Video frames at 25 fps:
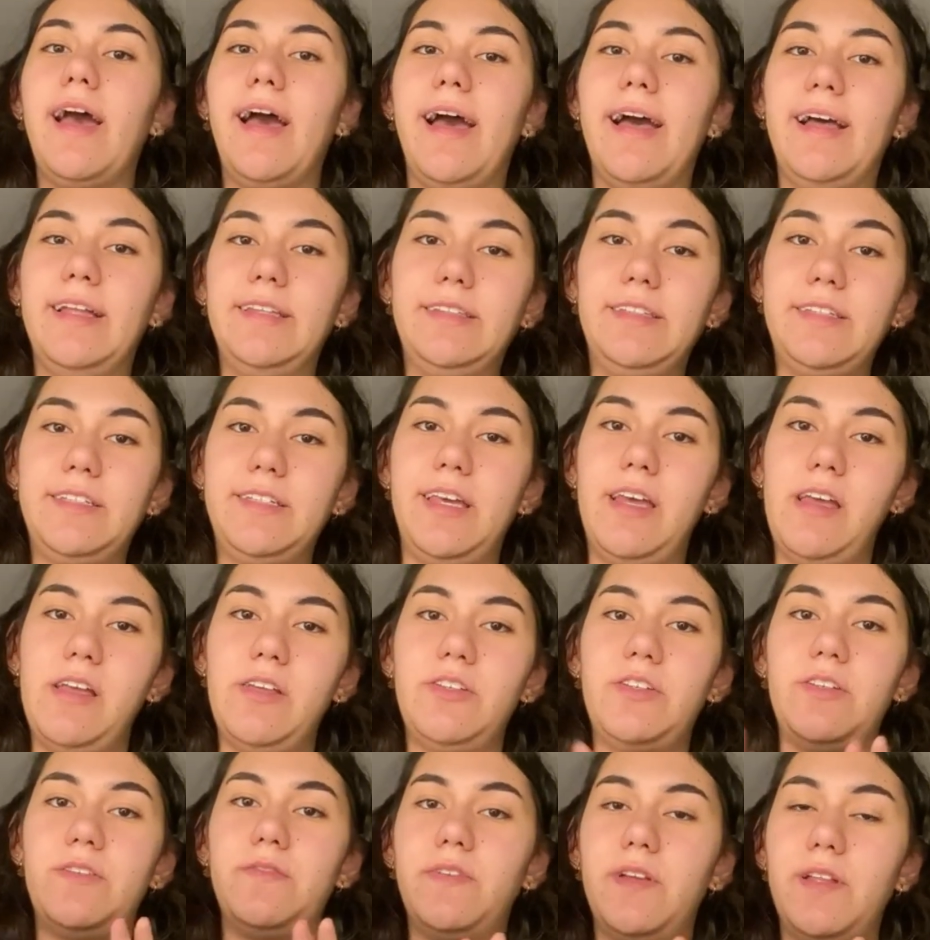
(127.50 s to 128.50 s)
and the
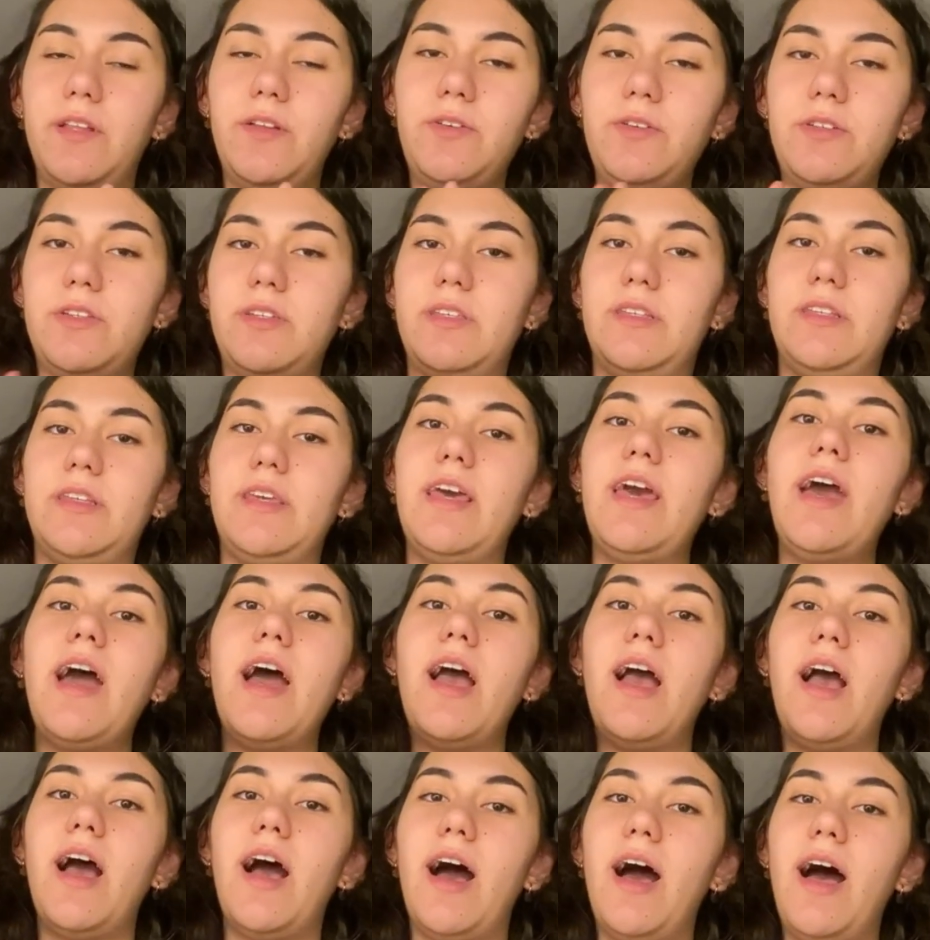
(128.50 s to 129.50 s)
change in velocity,
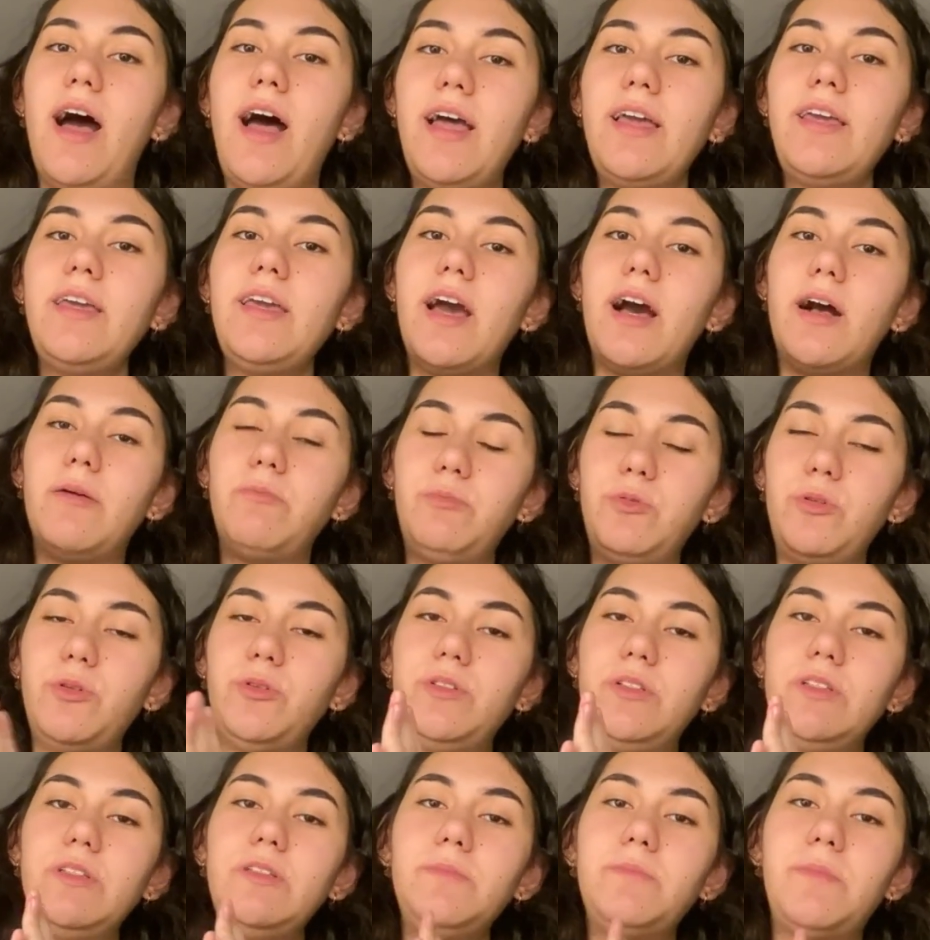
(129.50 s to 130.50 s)
I
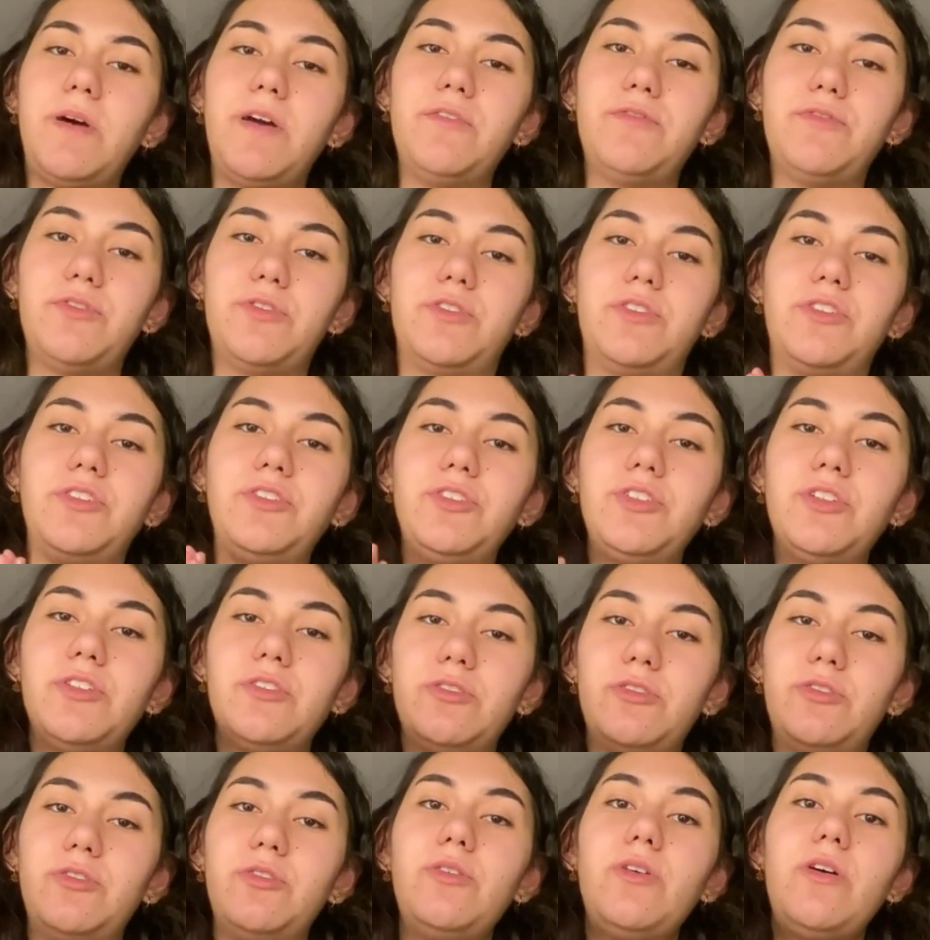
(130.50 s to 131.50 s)
uploaded my footage
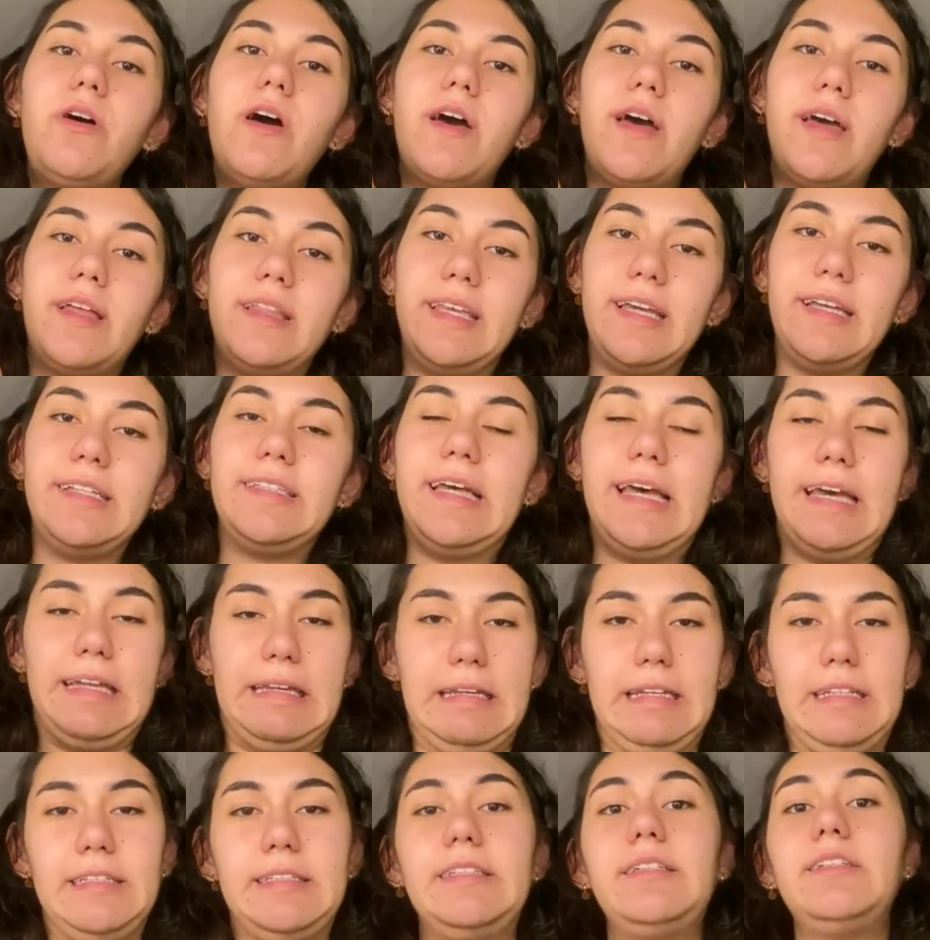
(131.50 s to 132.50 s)
to a data
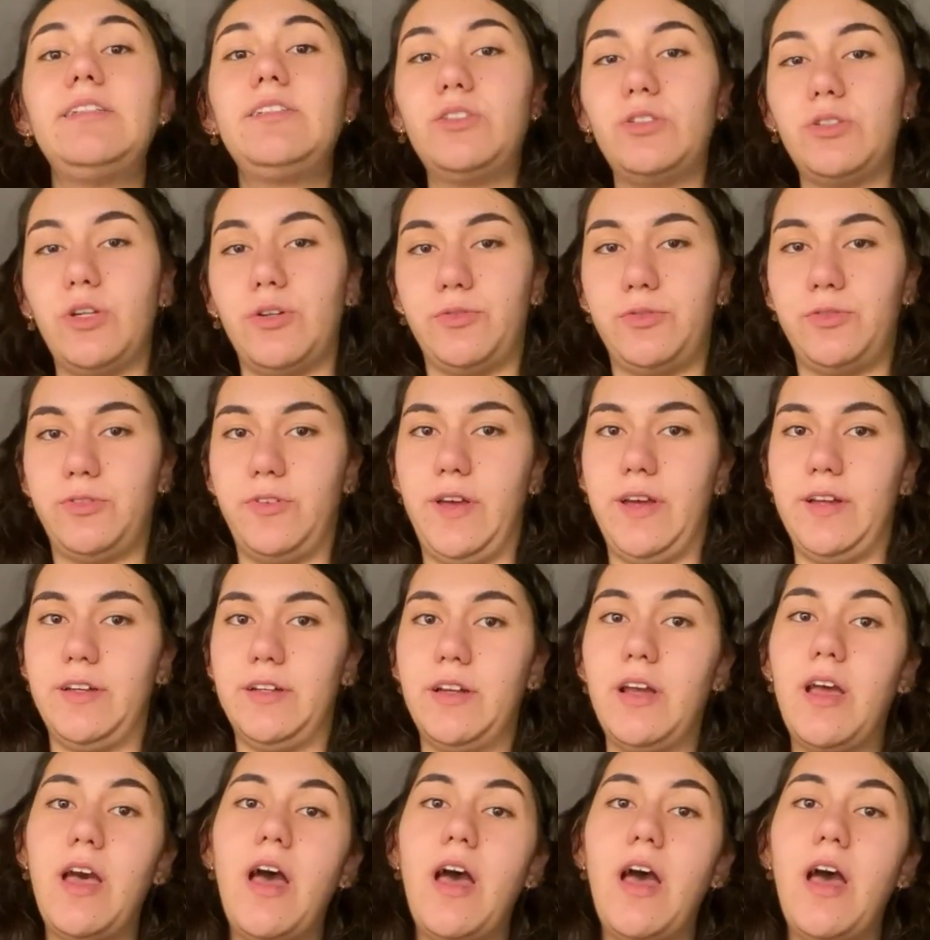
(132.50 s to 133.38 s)
analysis software.